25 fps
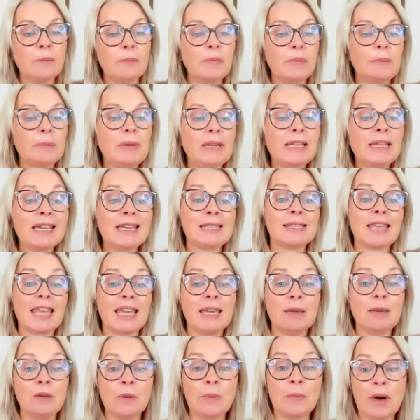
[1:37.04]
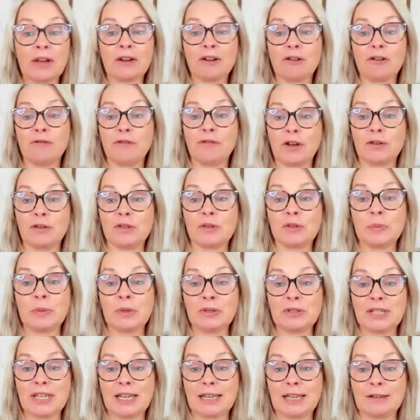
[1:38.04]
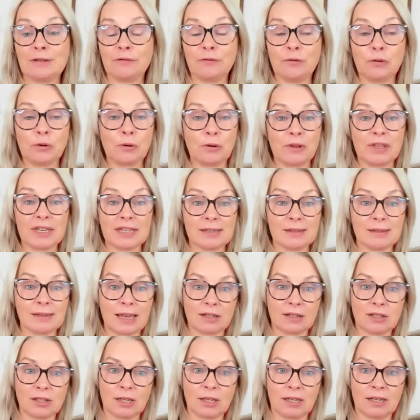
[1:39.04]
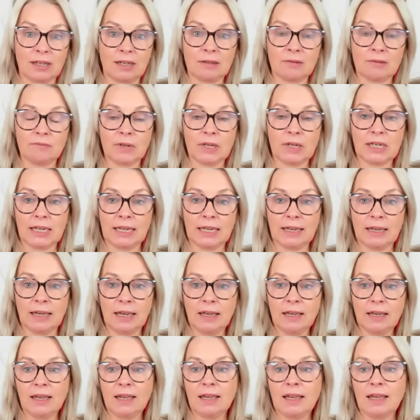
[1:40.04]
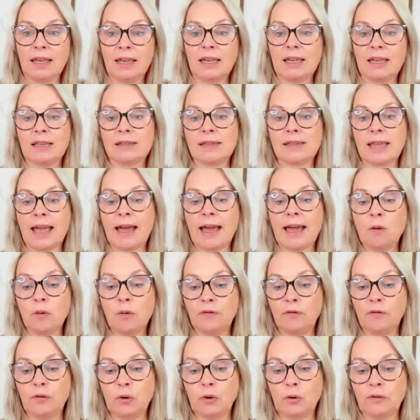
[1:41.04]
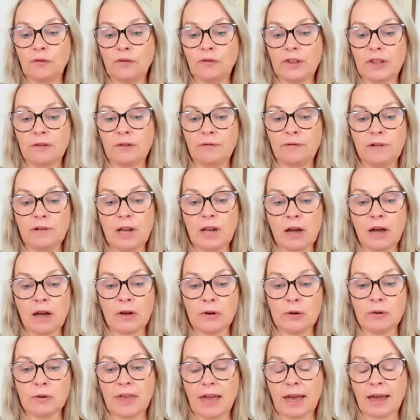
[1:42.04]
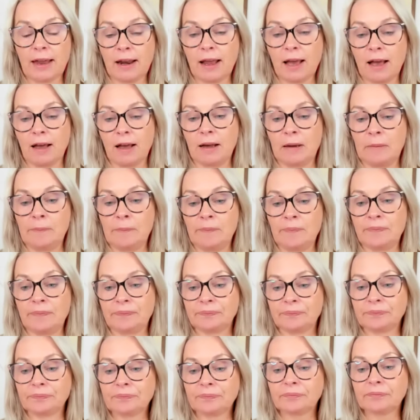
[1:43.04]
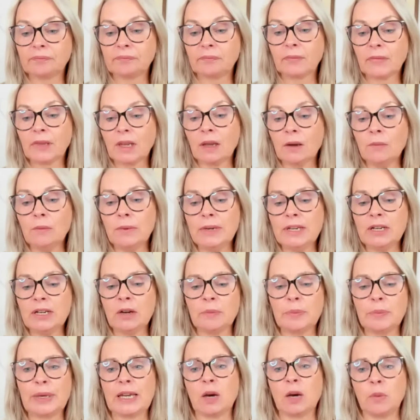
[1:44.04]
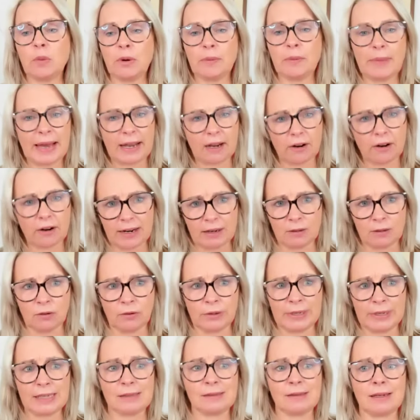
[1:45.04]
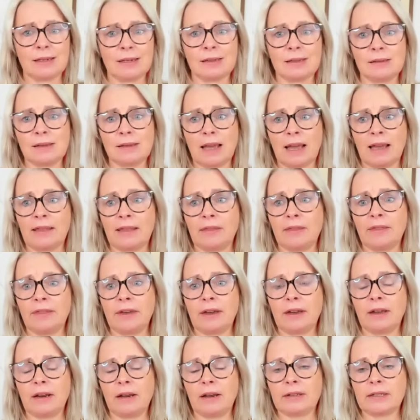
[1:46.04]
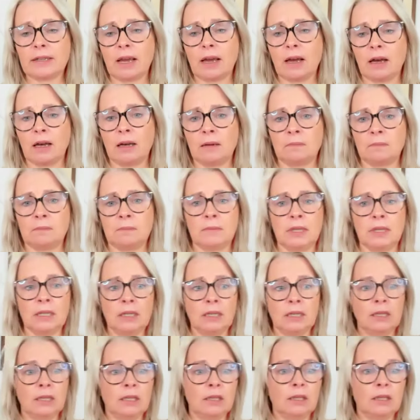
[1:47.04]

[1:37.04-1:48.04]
But please keep your microphones muted for this session. It really is helpful for the flow that um, we don't pick up on background noises and that. Um,